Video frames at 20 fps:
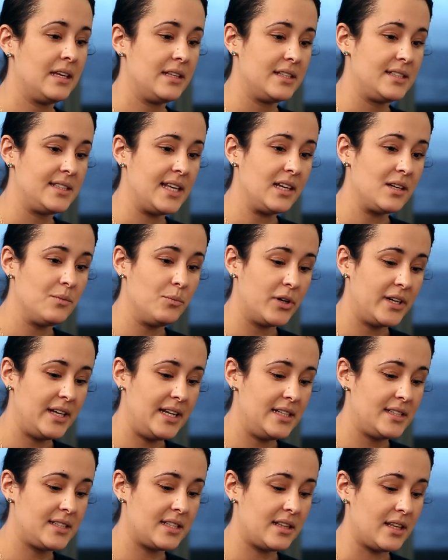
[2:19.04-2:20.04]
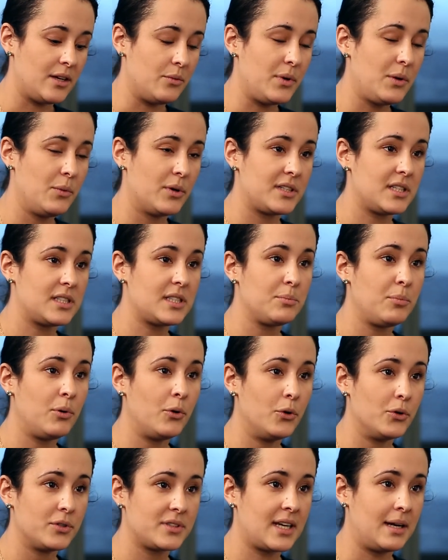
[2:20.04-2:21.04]
The second one is that we want to
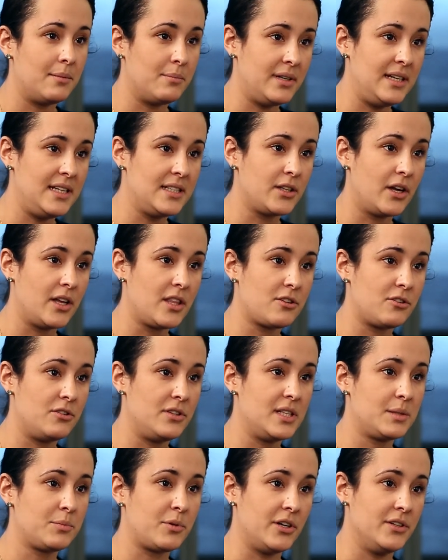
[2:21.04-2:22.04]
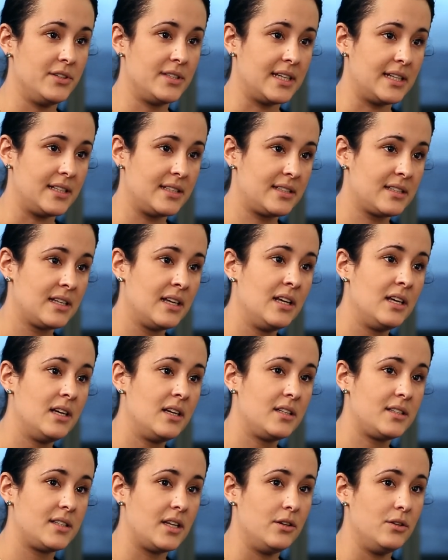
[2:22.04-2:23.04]
support companies going through this process.
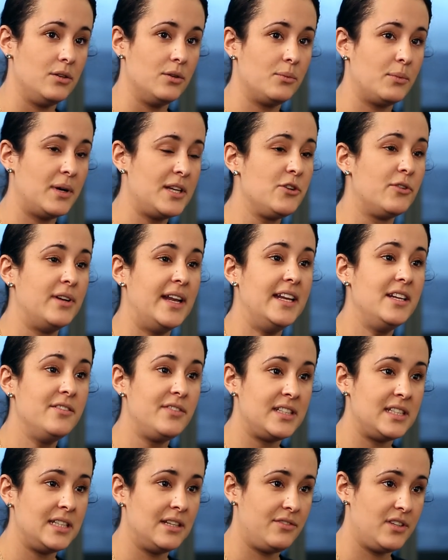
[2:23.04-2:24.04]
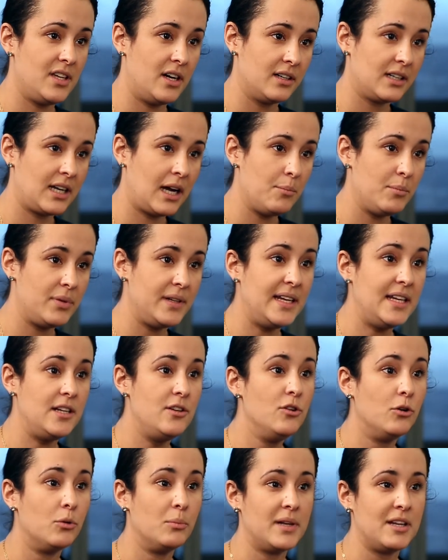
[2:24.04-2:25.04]
So when you're an innovative young company,
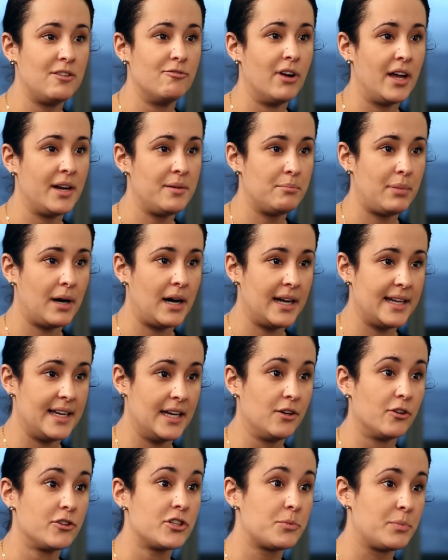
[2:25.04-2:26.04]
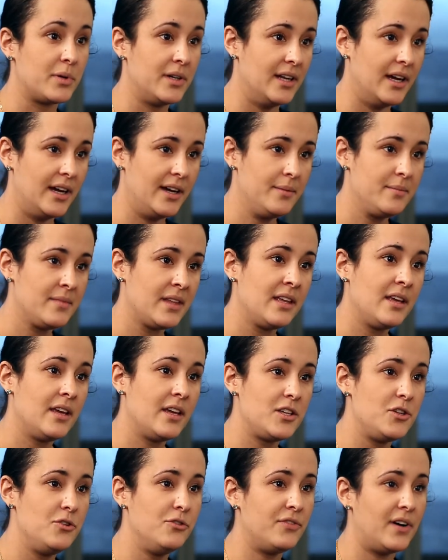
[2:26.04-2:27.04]
normally run by an entrepreneur,
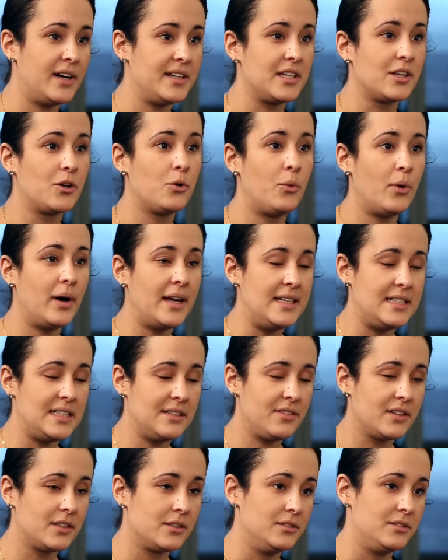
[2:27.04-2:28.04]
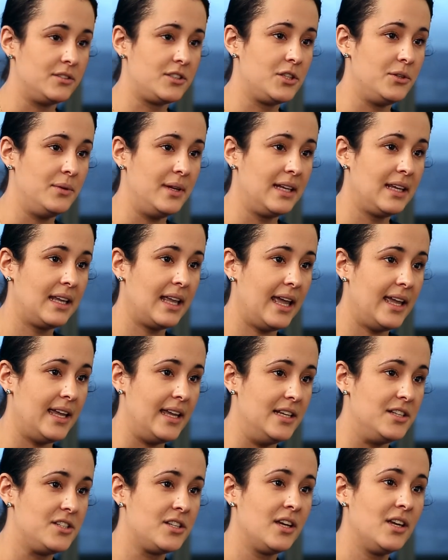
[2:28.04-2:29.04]
you find it quite difficult to
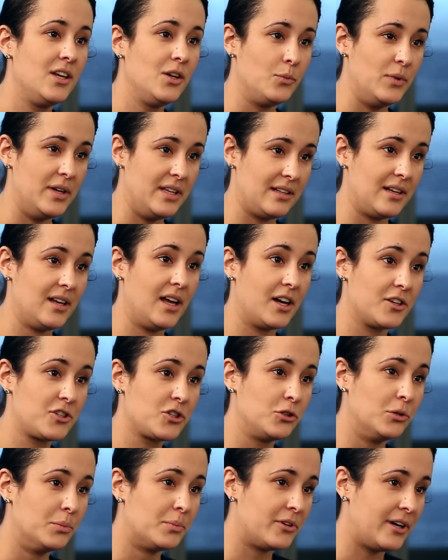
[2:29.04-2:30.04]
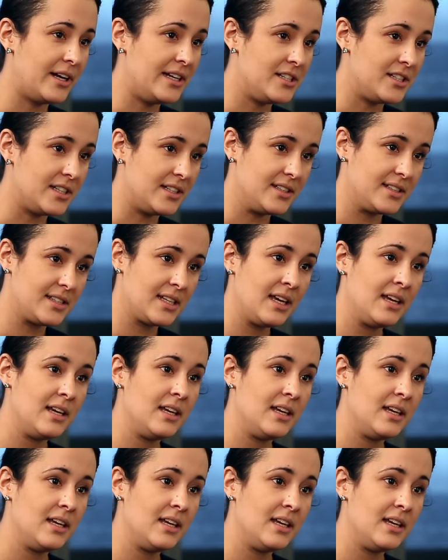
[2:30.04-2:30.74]
engage with large corporations.